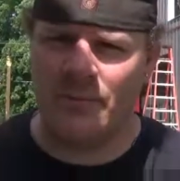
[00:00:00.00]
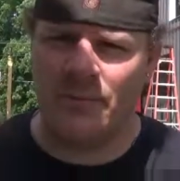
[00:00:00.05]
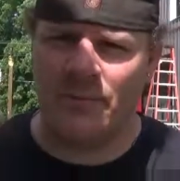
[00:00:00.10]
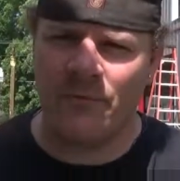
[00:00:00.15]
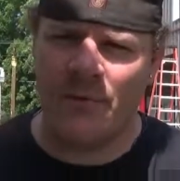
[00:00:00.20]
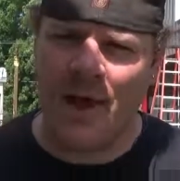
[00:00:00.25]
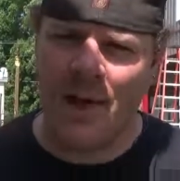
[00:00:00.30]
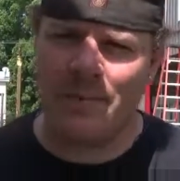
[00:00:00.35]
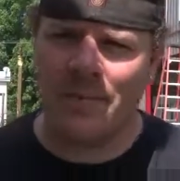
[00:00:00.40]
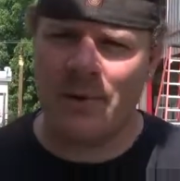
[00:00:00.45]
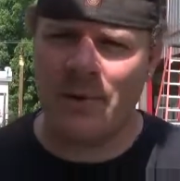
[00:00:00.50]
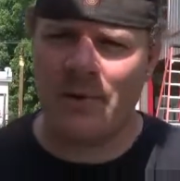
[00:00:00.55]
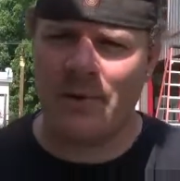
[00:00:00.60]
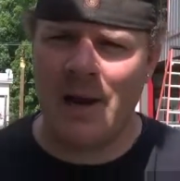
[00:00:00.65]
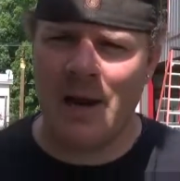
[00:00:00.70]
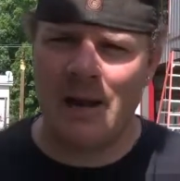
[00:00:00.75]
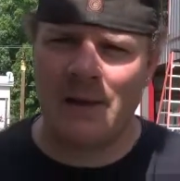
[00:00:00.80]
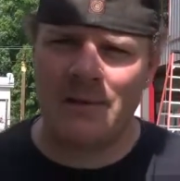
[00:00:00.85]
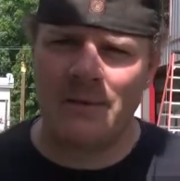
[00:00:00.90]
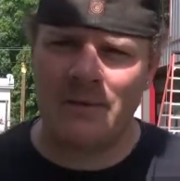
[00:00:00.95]
wrapped
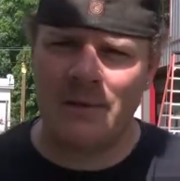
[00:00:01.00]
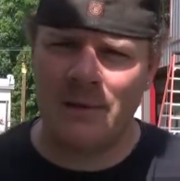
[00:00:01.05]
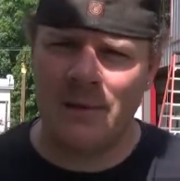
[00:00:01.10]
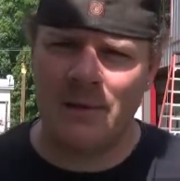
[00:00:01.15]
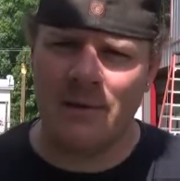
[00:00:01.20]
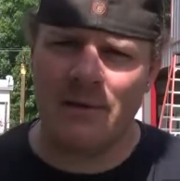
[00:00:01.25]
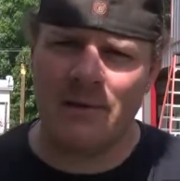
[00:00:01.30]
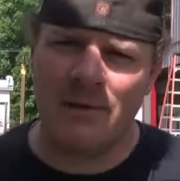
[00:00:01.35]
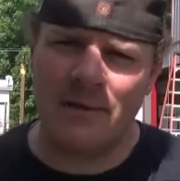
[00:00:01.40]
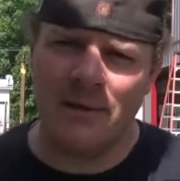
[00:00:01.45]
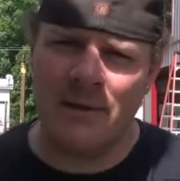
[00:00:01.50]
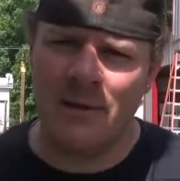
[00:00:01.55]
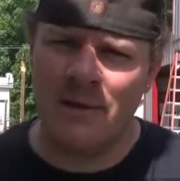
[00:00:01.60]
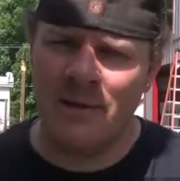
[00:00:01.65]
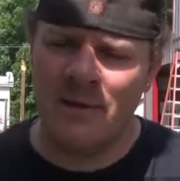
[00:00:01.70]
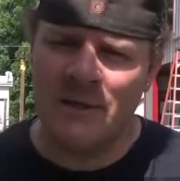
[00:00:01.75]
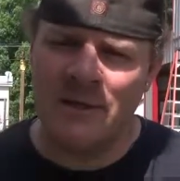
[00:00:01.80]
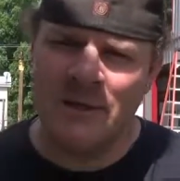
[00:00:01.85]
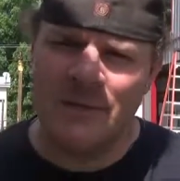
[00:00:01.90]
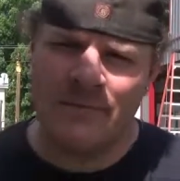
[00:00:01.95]
around, you know,
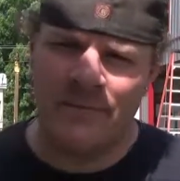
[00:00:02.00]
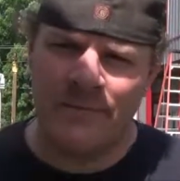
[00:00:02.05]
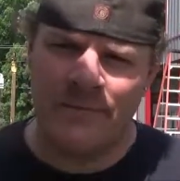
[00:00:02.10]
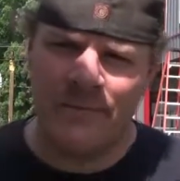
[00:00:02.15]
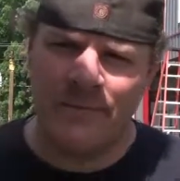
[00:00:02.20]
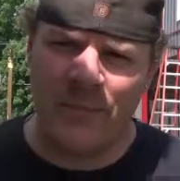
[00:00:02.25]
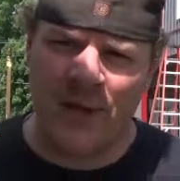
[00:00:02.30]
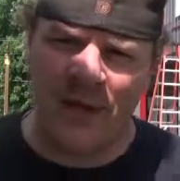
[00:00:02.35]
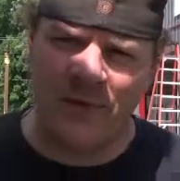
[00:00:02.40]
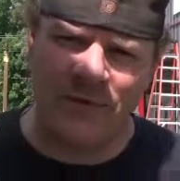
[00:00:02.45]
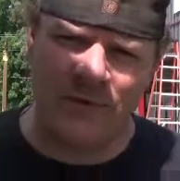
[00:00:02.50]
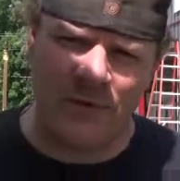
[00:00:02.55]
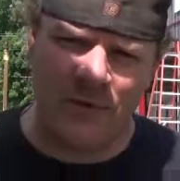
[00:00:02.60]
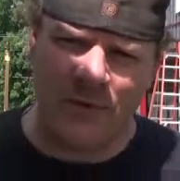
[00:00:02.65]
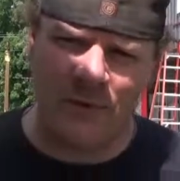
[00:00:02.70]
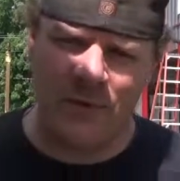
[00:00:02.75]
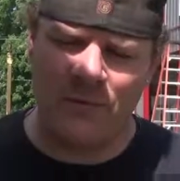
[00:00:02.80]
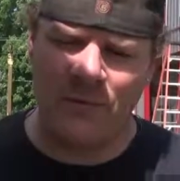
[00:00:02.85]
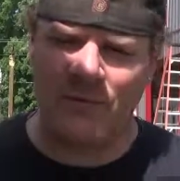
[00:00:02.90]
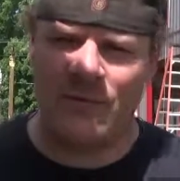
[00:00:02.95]

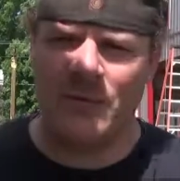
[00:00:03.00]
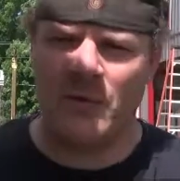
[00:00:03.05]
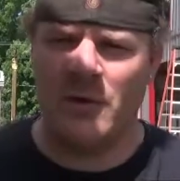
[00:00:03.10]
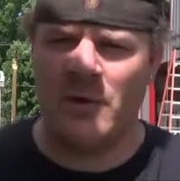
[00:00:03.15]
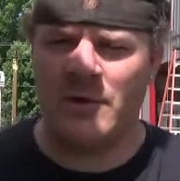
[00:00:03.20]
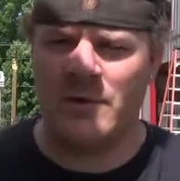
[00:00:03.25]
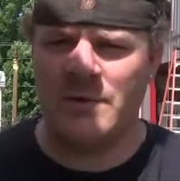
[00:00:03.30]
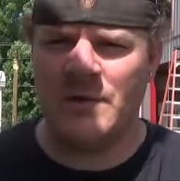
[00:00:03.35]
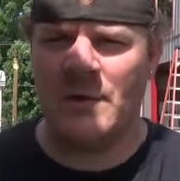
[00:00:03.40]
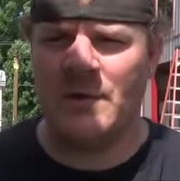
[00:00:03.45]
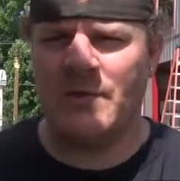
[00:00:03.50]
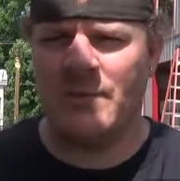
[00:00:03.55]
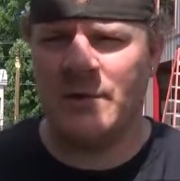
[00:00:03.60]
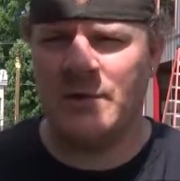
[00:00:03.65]
backfill for, so